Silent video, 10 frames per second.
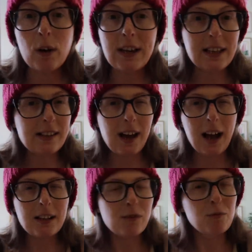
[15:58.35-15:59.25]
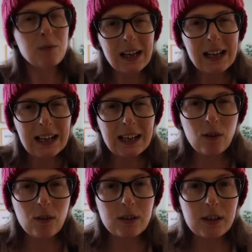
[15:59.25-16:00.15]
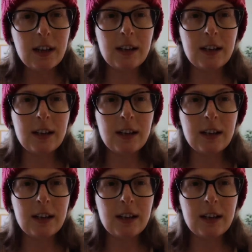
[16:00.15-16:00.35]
writing style is really not